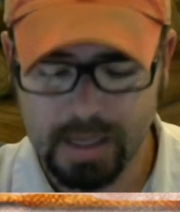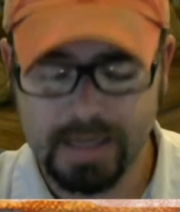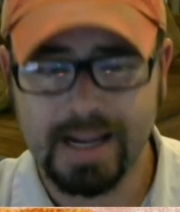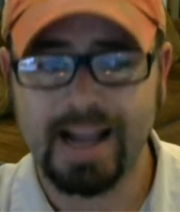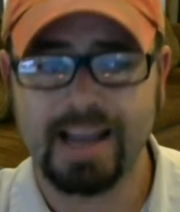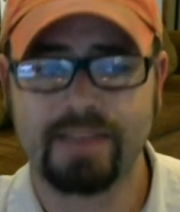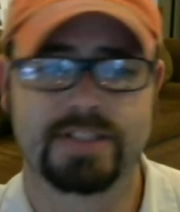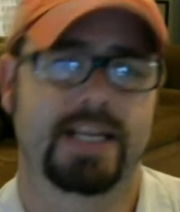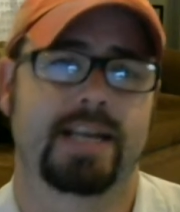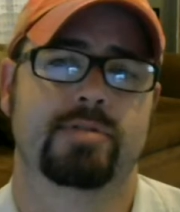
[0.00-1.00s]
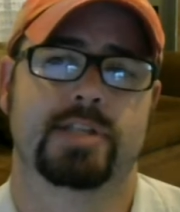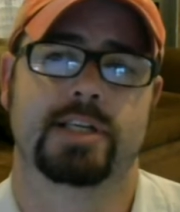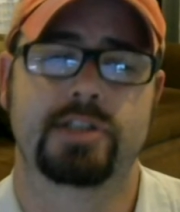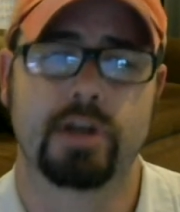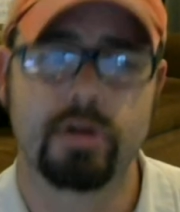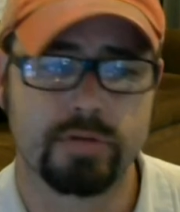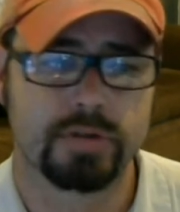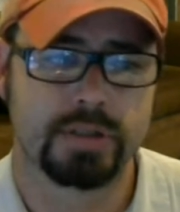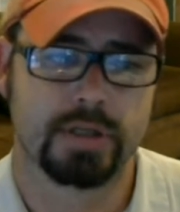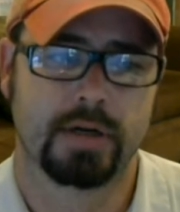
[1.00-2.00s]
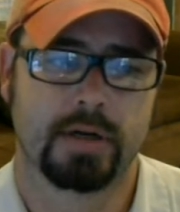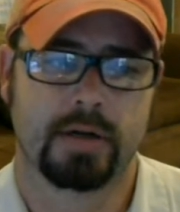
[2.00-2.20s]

And the guy even said he was a douche.